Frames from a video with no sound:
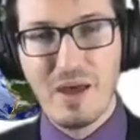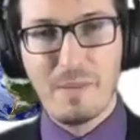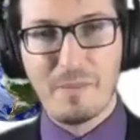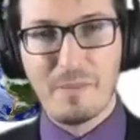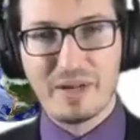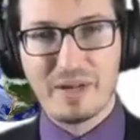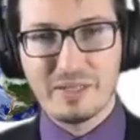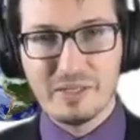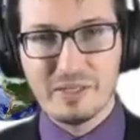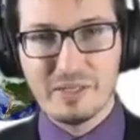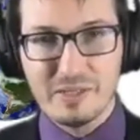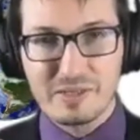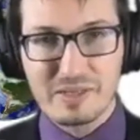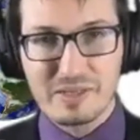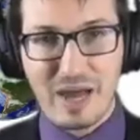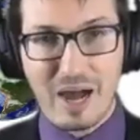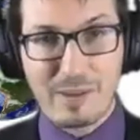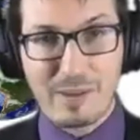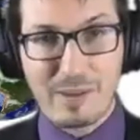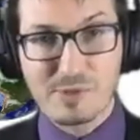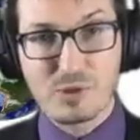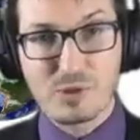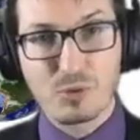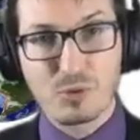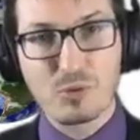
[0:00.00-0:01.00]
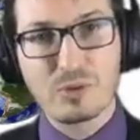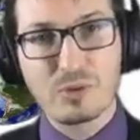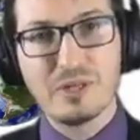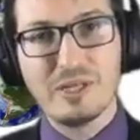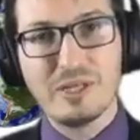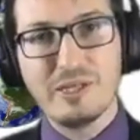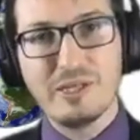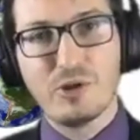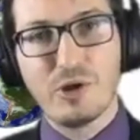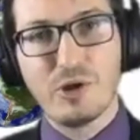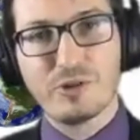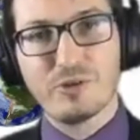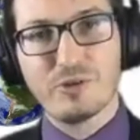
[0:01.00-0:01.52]
but it is
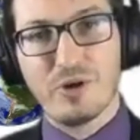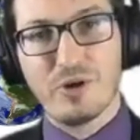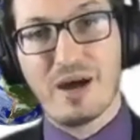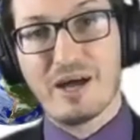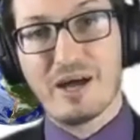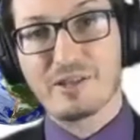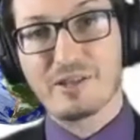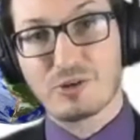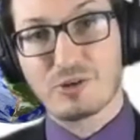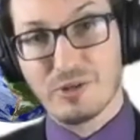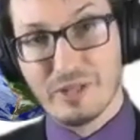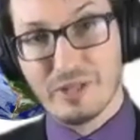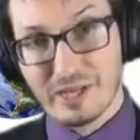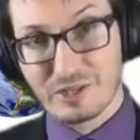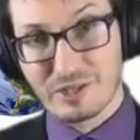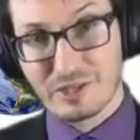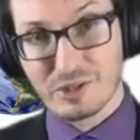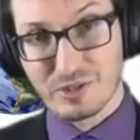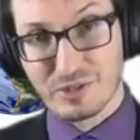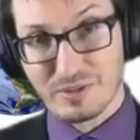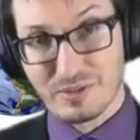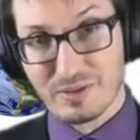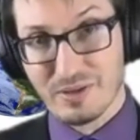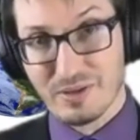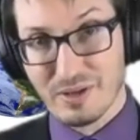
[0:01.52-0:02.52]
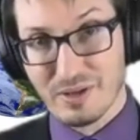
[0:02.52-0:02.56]
absolutely not a hard connection.